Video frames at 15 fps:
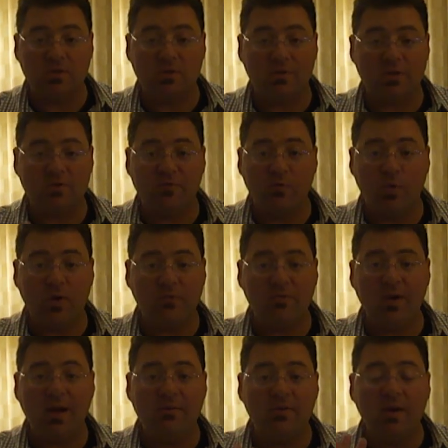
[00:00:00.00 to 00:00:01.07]
So that's 4 to
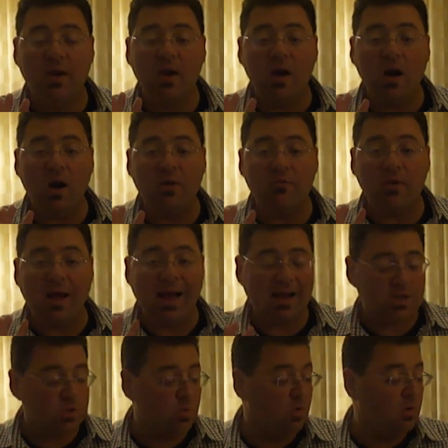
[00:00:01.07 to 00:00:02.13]
5 of
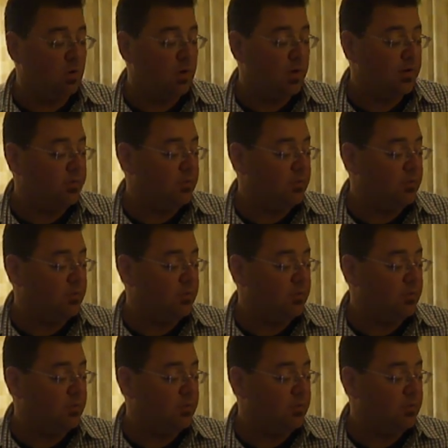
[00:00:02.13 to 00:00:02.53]
actual